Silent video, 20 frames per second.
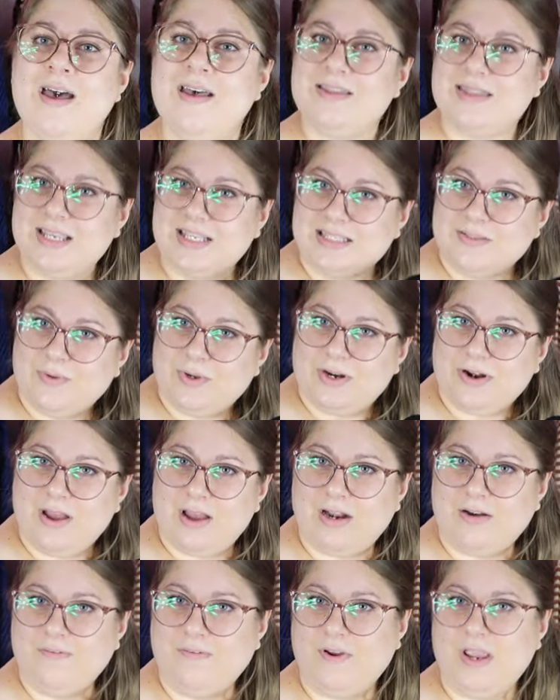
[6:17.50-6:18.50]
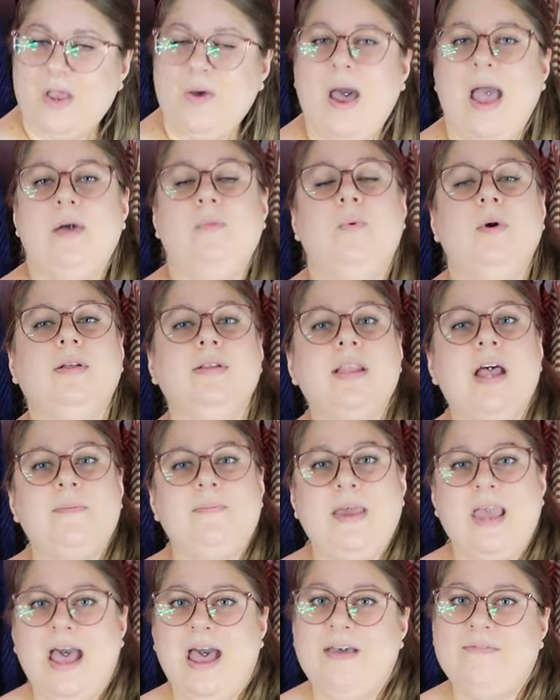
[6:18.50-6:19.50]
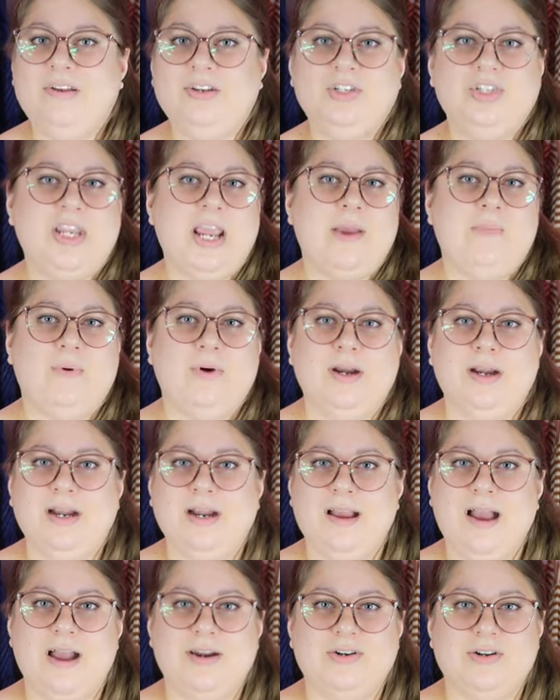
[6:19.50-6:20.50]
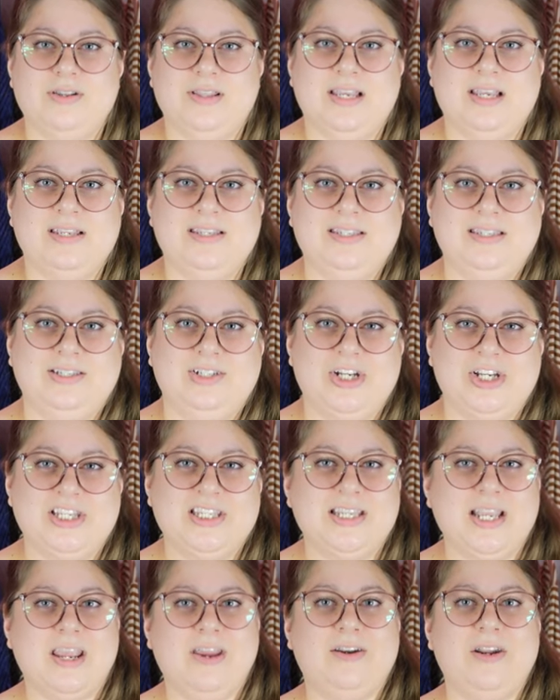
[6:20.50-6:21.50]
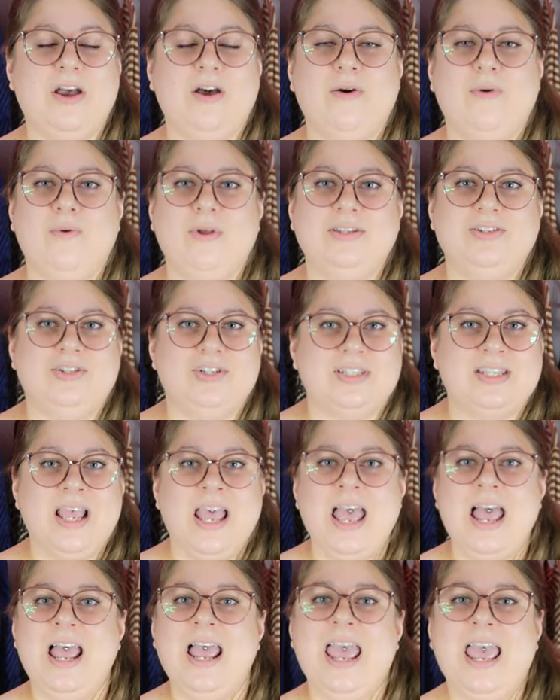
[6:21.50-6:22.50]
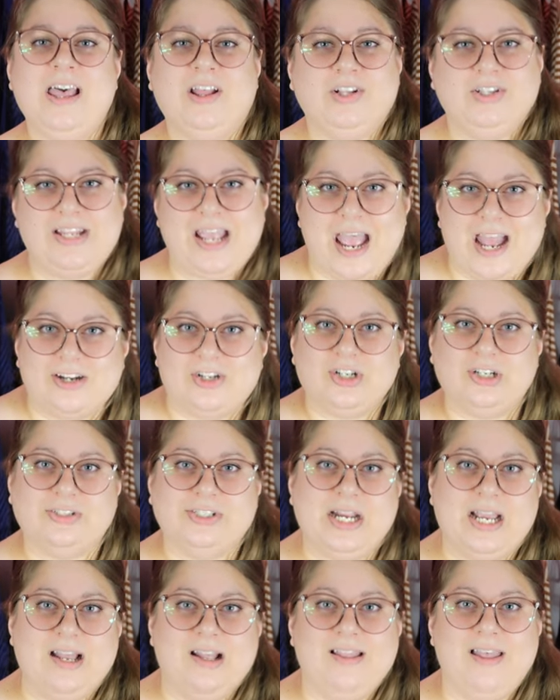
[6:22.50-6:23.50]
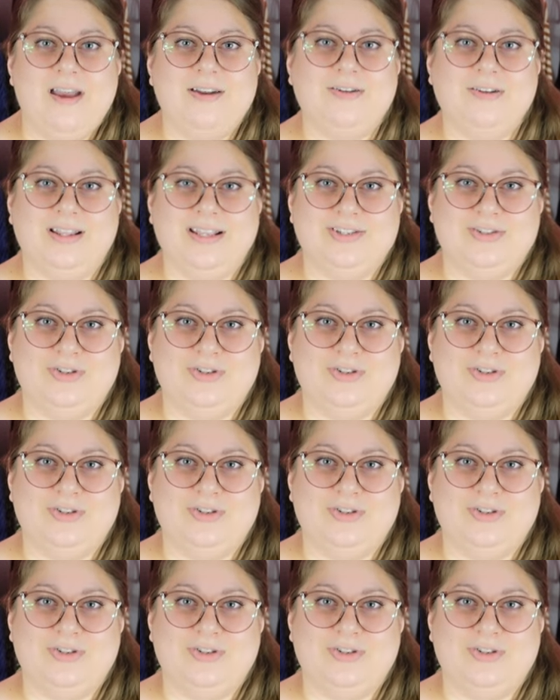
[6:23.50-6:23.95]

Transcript: this one on for you. I will not be having shapewear under this, just so you know. It's just ill natural under this